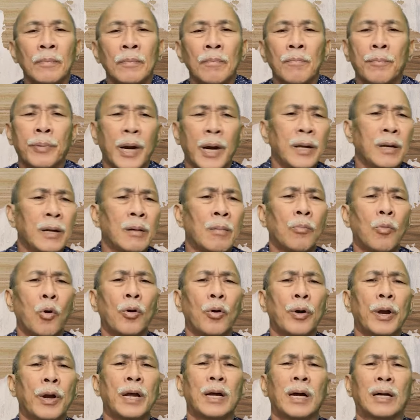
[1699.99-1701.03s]
Pray in the
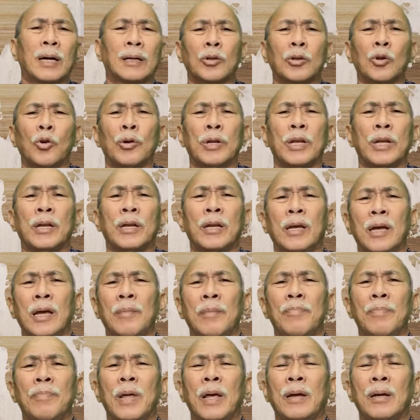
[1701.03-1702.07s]
morning, at noon, in the
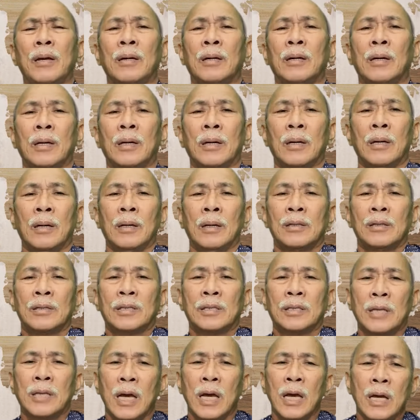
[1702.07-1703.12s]
evening.
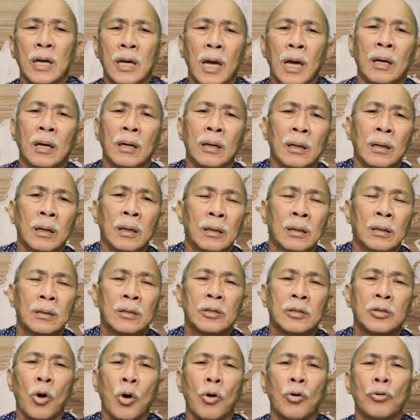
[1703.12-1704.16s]
Singing
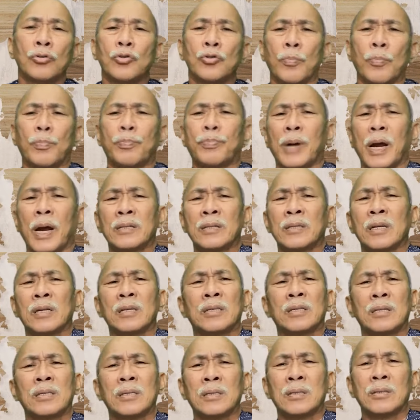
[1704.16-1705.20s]
songs of
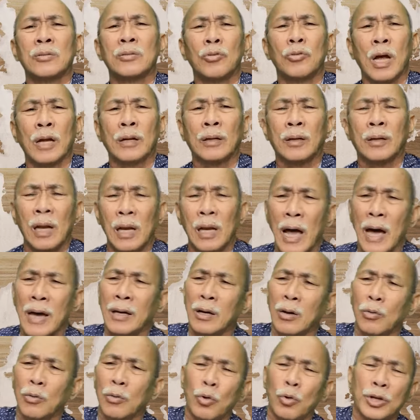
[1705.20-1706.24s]
praises. Do not rely on
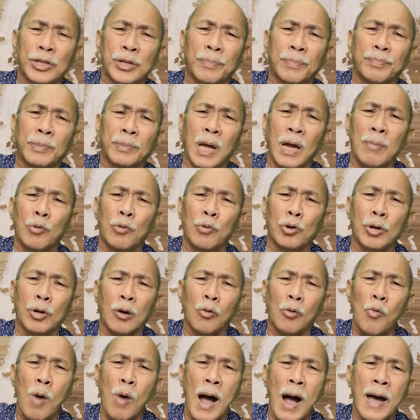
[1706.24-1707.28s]
the worship team or the
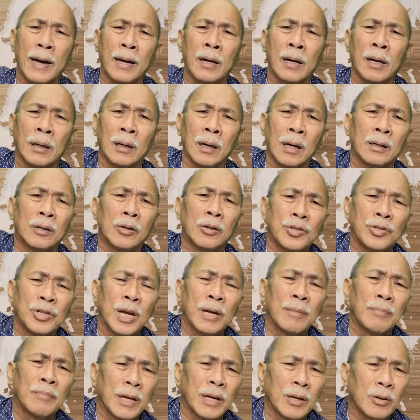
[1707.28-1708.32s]
choir. Learn to
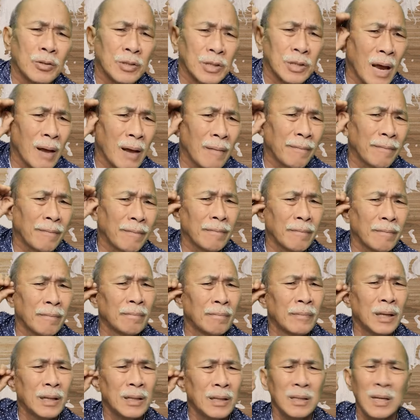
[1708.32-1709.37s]
sing by yourself.
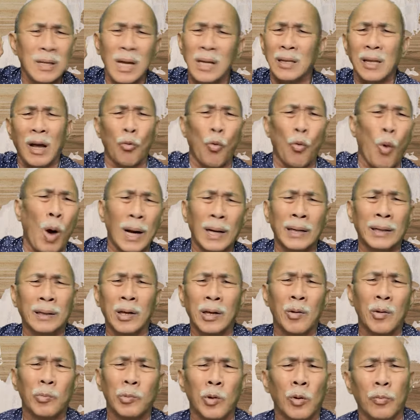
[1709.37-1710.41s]
It's not the quality
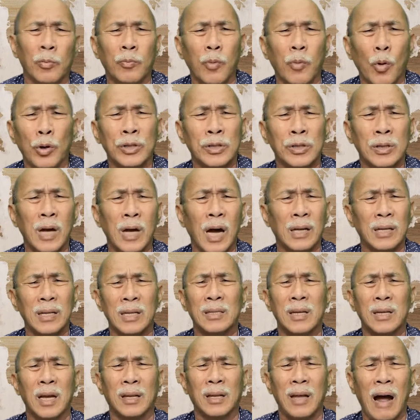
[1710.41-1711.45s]
of your voice. God is
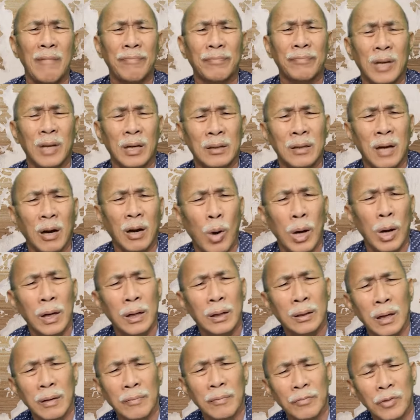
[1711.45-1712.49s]
not after the
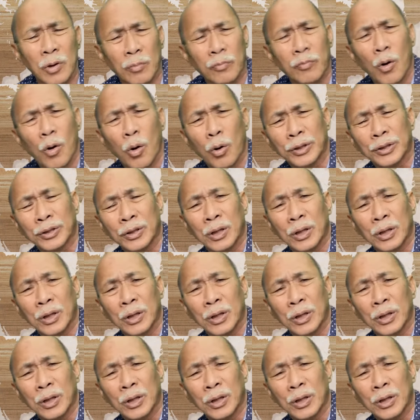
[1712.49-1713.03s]
quality of your voice.